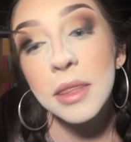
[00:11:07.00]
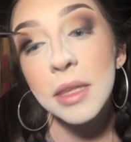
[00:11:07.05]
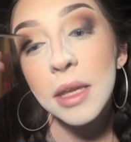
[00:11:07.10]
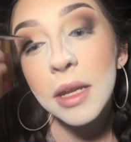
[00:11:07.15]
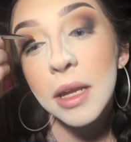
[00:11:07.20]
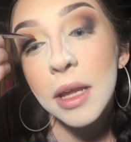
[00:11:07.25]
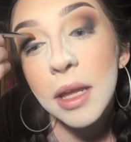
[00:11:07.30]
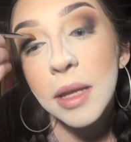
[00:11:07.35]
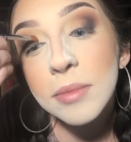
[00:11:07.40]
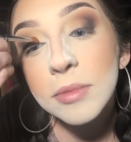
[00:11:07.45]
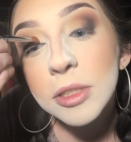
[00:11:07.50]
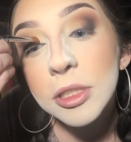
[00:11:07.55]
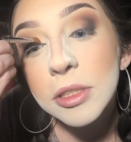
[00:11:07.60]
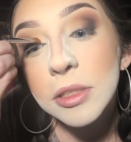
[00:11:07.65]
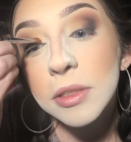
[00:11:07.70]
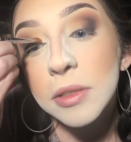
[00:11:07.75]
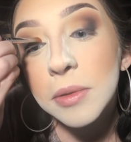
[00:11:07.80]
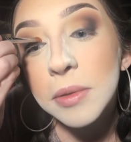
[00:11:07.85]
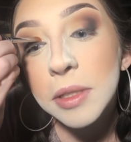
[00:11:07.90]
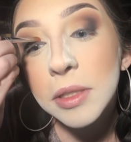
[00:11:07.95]
And then I'm
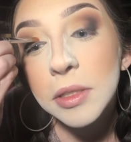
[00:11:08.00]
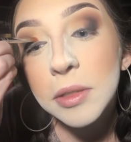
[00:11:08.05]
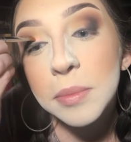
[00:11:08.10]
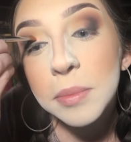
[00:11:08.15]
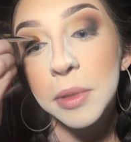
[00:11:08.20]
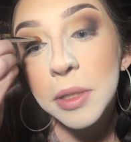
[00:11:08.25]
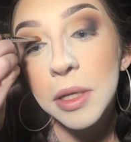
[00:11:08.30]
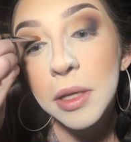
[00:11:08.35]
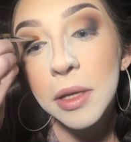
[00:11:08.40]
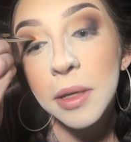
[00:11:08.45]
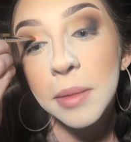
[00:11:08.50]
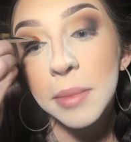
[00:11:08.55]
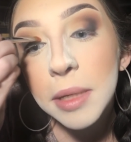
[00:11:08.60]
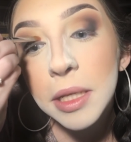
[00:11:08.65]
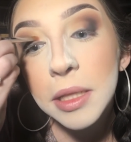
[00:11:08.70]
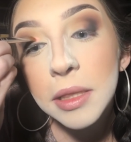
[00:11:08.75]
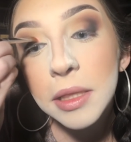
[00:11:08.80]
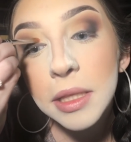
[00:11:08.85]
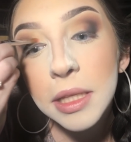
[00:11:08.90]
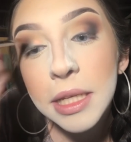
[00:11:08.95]
just going to put it on
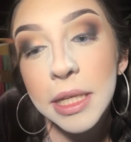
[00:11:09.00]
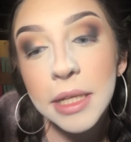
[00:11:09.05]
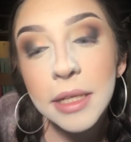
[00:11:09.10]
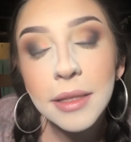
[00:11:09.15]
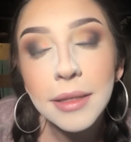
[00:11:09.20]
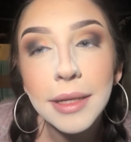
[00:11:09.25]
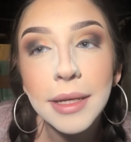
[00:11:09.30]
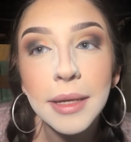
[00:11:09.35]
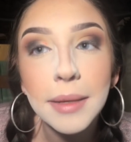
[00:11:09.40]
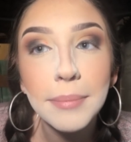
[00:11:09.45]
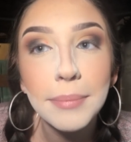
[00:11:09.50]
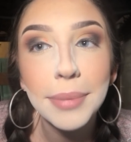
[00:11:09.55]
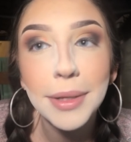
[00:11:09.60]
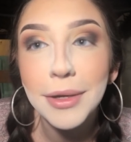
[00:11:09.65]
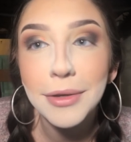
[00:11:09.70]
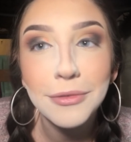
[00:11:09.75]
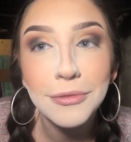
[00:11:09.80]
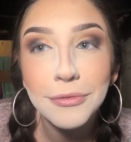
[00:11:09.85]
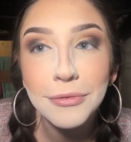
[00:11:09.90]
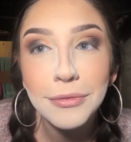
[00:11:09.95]
my lid, like
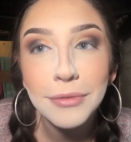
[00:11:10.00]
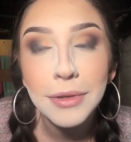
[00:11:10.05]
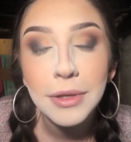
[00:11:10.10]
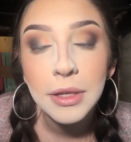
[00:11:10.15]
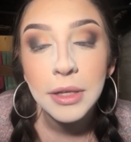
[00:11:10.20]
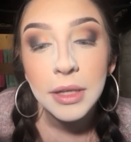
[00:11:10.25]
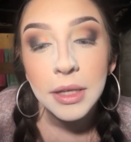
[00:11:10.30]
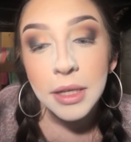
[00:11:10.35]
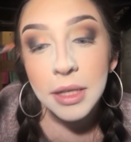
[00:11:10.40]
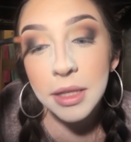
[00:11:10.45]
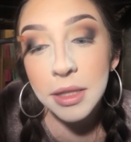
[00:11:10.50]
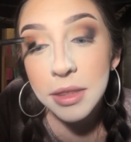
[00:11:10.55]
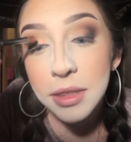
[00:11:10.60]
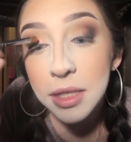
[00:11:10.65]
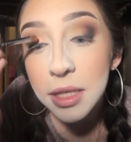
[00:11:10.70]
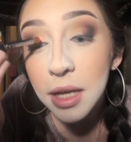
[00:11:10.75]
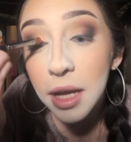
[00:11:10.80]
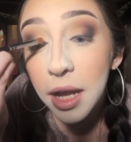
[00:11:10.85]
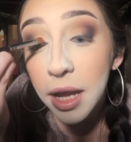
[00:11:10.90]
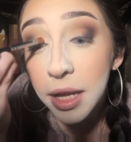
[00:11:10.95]
above
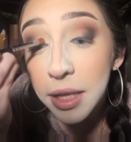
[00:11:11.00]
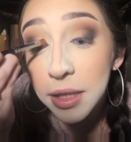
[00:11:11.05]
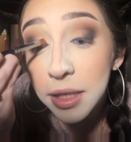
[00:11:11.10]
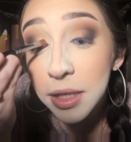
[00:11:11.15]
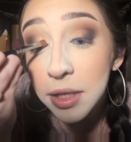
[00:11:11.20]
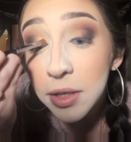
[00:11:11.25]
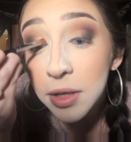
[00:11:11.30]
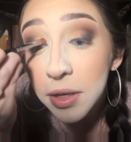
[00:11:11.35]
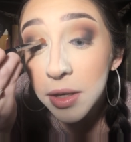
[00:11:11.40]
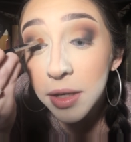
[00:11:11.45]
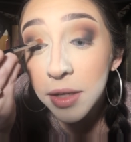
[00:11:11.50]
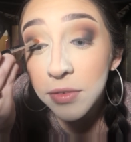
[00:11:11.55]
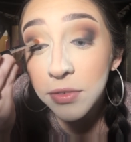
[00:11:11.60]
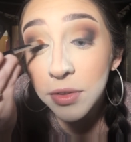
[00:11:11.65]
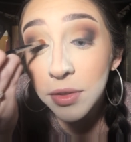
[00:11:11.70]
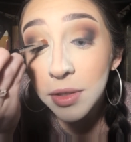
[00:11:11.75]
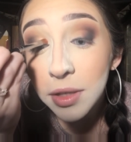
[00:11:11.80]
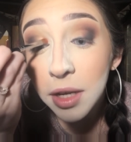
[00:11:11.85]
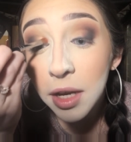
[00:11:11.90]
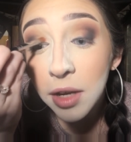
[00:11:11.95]
the eyeliner. If
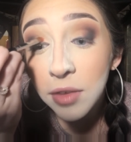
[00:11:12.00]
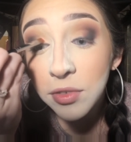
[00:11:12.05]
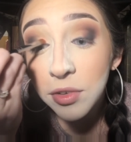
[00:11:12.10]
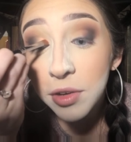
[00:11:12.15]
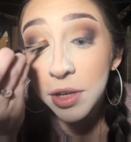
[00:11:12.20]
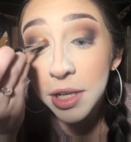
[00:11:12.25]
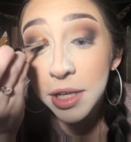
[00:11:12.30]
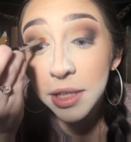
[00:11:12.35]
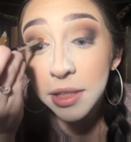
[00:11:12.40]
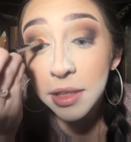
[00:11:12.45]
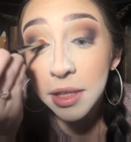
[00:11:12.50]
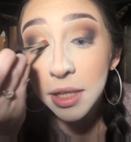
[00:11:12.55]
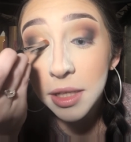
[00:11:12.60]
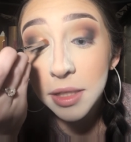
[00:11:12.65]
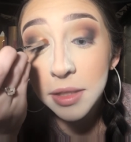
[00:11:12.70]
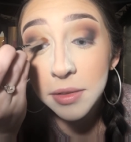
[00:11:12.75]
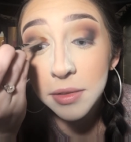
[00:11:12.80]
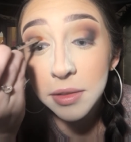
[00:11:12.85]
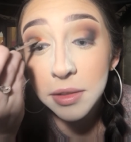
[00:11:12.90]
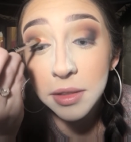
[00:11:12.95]
you cover it,
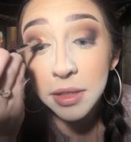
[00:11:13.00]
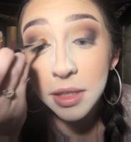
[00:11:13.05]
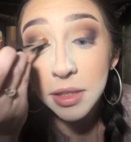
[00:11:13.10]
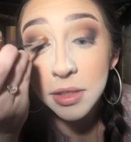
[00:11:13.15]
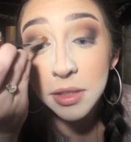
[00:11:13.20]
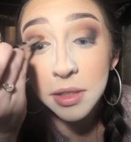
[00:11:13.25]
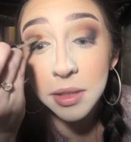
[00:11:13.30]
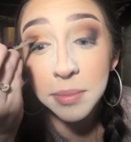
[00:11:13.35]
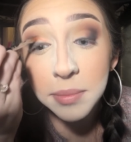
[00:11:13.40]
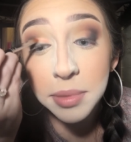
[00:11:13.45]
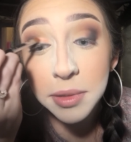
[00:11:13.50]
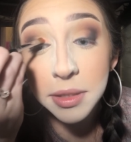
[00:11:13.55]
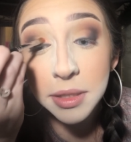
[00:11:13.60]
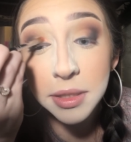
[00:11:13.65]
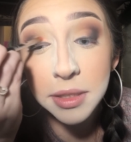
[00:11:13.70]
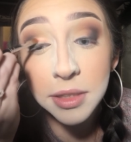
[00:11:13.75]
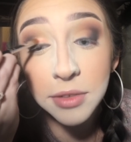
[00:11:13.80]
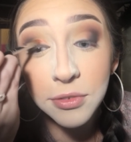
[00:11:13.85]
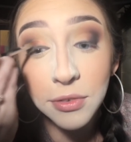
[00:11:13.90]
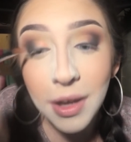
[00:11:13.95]
like that's
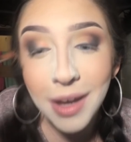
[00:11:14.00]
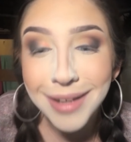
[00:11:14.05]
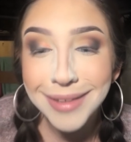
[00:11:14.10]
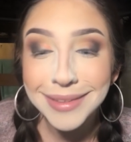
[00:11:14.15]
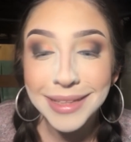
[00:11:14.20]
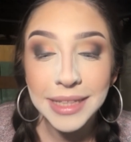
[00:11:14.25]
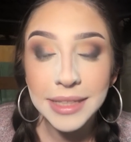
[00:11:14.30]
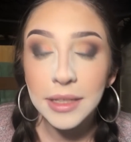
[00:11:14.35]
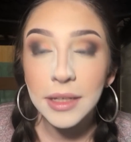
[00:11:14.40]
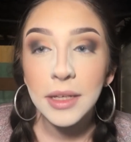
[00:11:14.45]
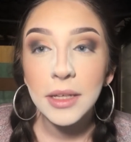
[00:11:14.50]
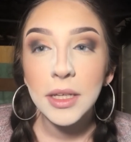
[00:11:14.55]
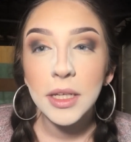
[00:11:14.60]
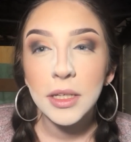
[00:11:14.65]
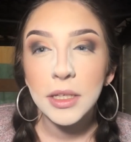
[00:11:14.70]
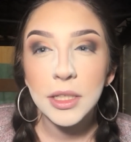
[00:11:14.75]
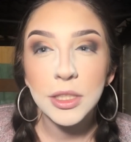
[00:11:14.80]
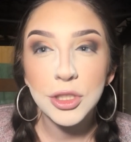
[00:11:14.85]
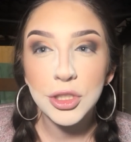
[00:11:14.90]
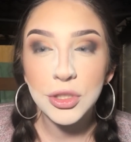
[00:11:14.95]
completely fine. Like
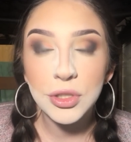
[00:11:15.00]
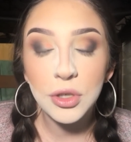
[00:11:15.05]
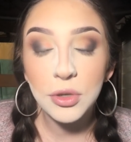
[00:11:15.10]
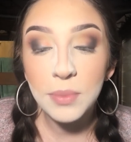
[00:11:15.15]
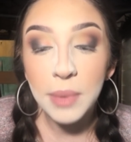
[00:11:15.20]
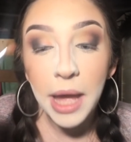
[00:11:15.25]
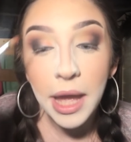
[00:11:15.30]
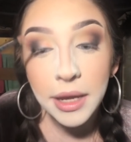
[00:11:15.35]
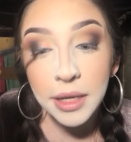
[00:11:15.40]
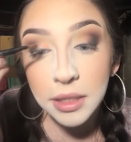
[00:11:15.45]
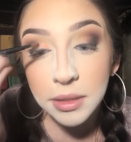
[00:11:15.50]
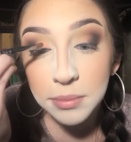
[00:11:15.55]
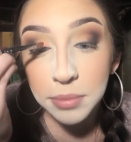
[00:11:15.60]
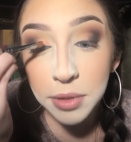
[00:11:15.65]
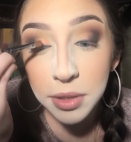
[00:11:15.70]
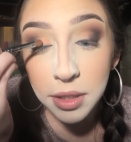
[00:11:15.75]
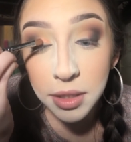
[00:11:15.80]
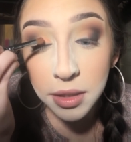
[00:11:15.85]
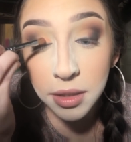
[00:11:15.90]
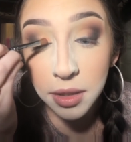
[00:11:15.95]
can just go back and
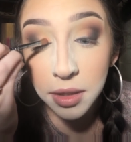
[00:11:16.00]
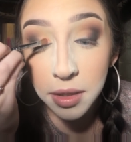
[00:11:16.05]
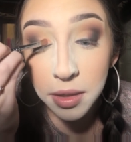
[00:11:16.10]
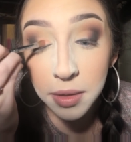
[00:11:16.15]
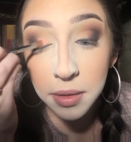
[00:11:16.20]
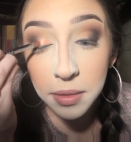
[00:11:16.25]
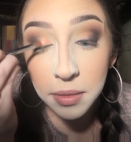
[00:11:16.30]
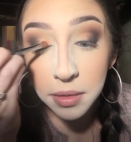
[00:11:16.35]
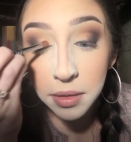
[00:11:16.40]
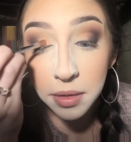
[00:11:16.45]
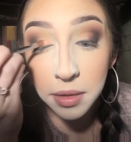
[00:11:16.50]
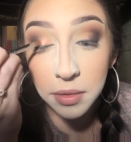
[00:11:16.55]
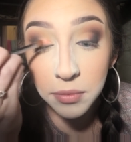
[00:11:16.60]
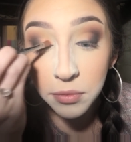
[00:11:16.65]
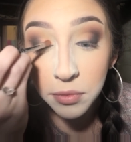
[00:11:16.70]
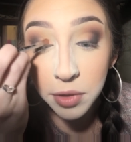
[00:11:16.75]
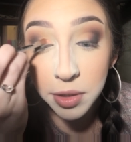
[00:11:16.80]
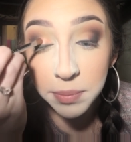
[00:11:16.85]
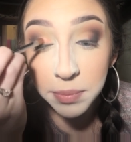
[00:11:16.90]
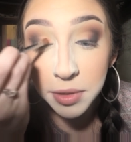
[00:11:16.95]
put it,
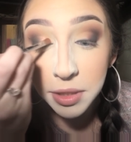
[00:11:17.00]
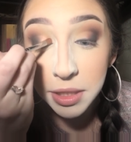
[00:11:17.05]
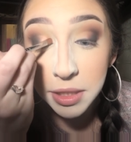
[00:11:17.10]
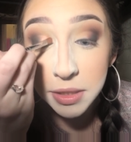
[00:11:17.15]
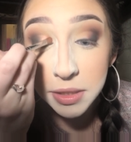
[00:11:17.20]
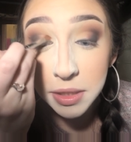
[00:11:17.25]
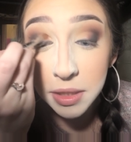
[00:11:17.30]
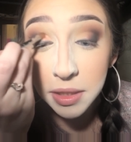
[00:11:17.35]
replace